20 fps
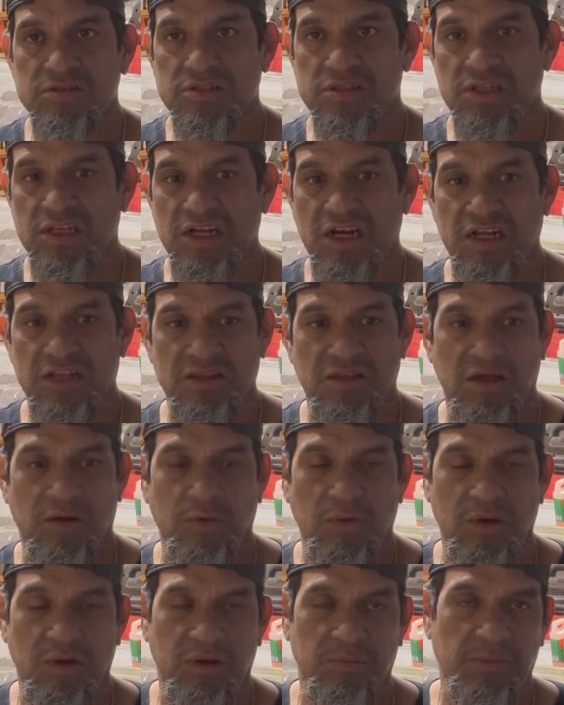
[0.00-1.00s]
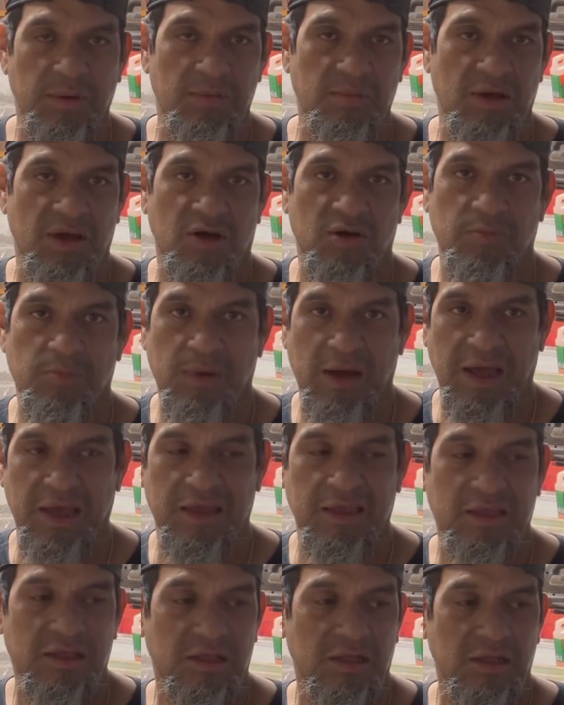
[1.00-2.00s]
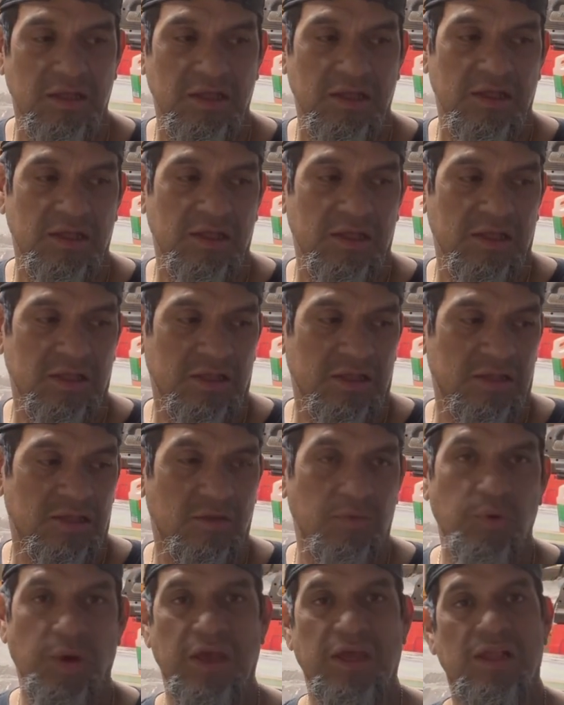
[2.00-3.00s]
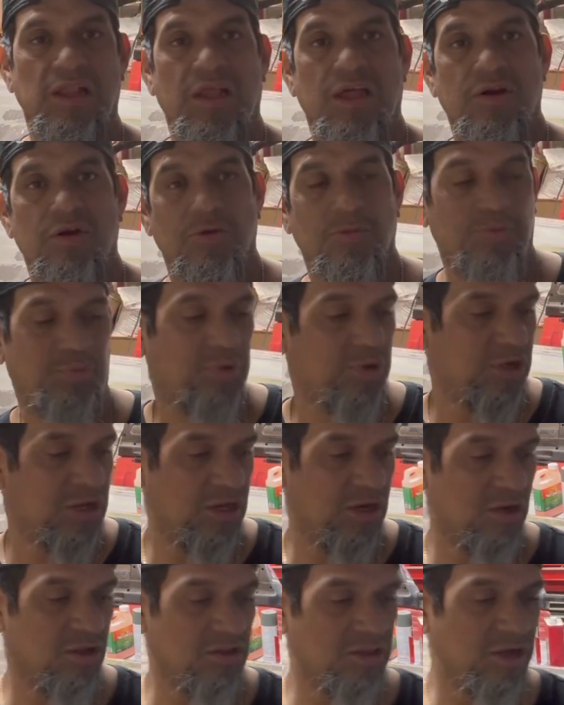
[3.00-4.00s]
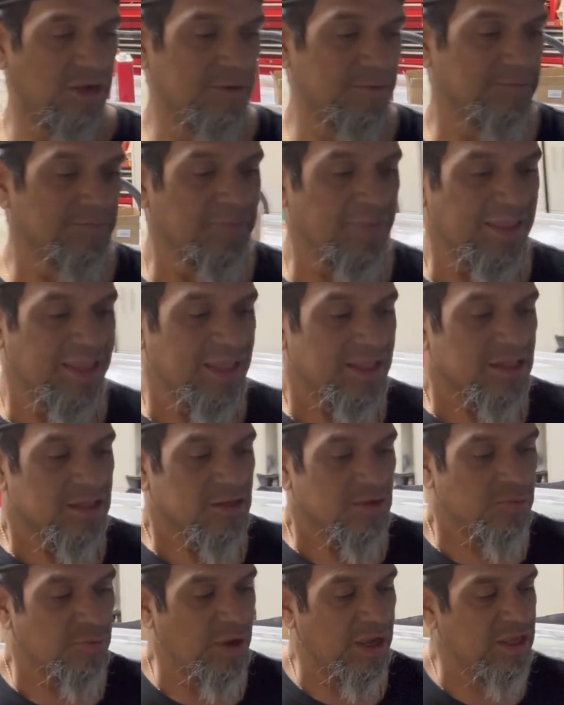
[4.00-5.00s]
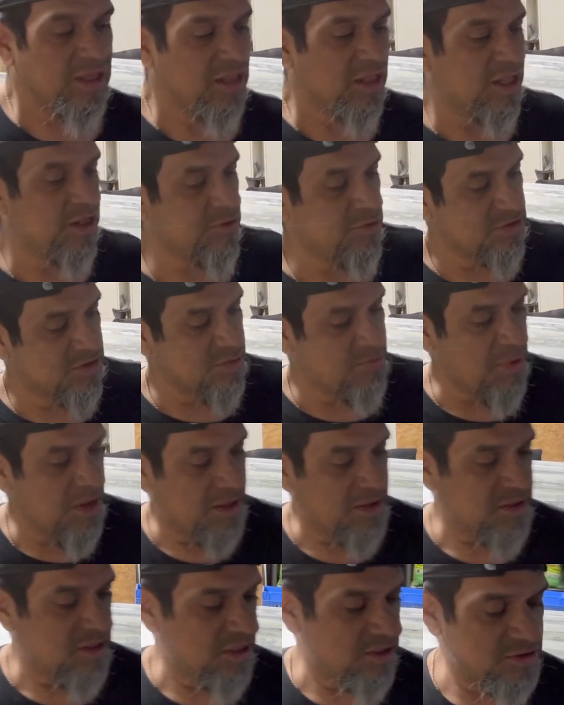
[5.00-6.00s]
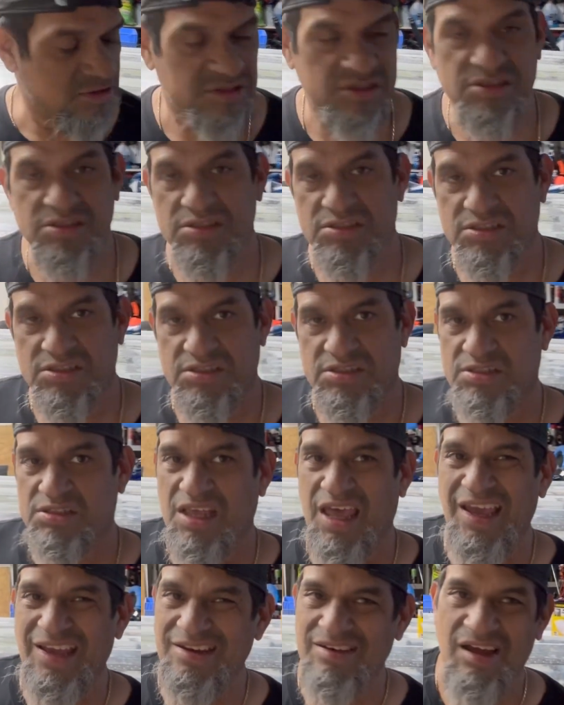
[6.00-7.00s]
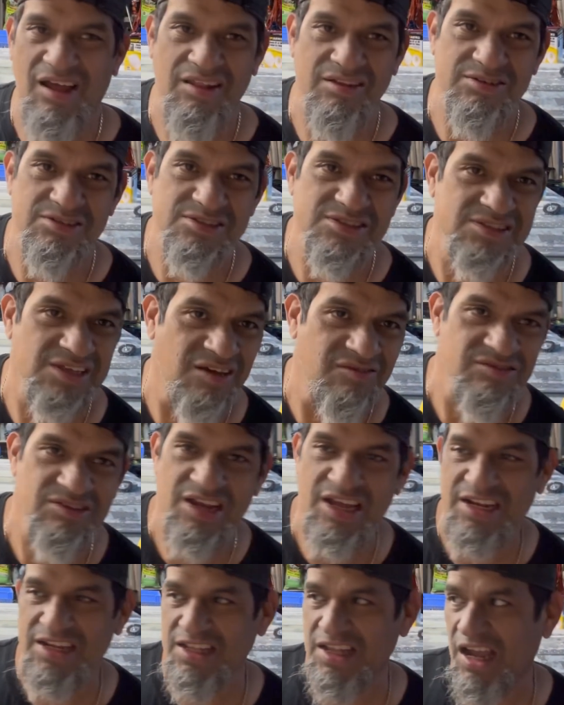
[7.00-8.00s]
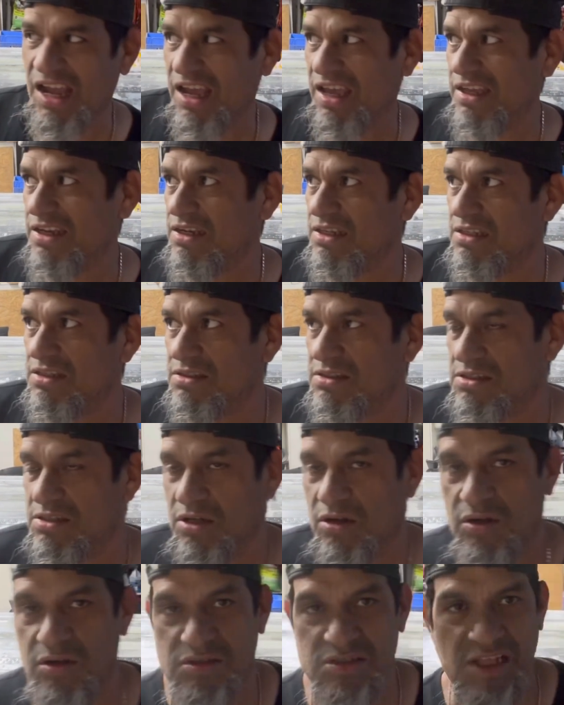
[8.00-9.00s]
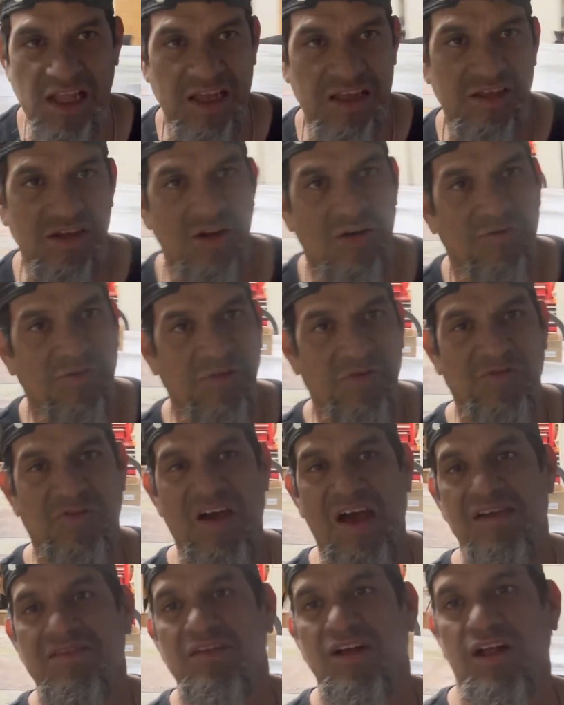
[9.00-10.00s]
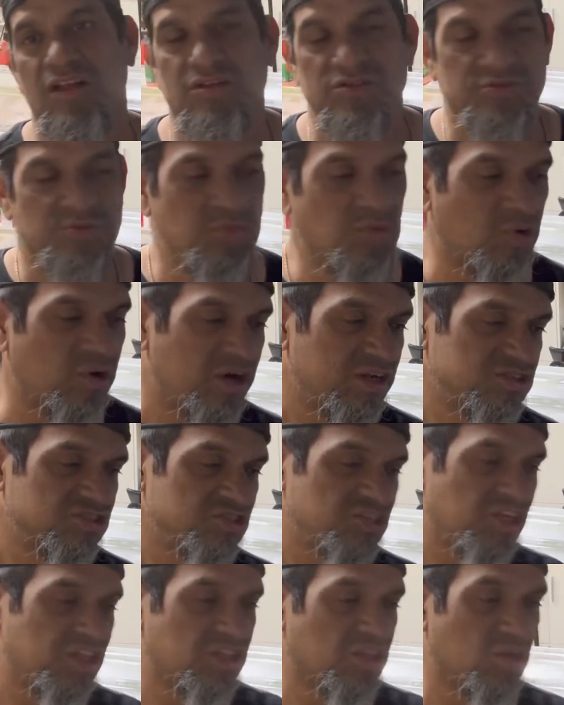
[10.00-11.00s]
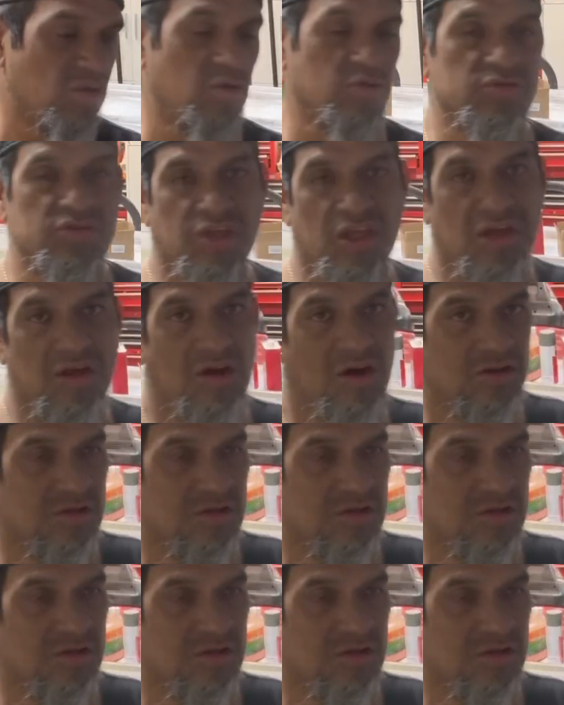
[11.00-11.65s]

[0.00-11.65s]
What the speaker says: And then I thought, well, maybe I'll go buy the regulator and put it on there. The regulator was about another $8, $7.99, and so I was like, for $5 more, I just get the whole thing all